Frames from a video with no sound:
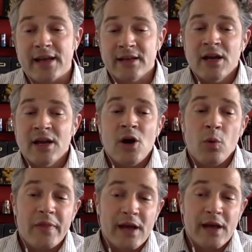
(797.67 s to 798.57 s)
And
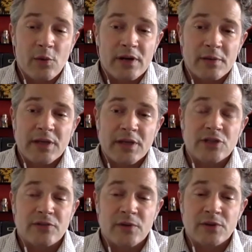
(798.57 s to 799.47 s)
one thing I wanted to make
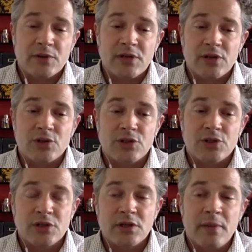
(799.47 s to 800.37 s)
sure folks
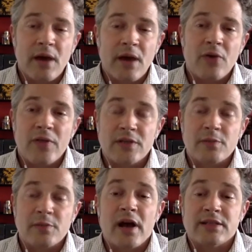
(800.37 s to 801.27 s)
understood about this
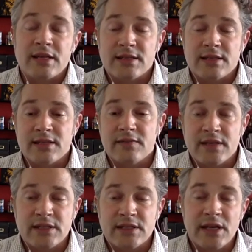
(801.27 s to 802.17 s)
process and this
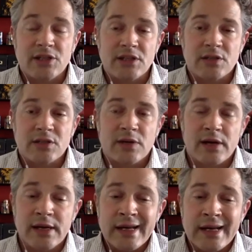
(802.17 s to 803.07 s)
investigation that's going on